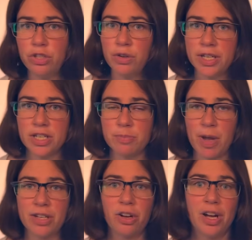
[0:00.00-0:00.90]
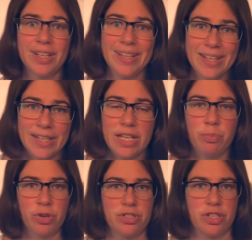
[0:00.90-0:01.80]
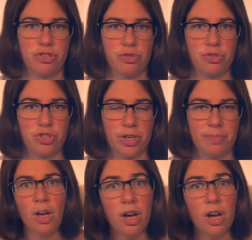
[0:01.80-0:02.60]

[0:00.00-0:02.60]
you can expect on any Princess cruise ship.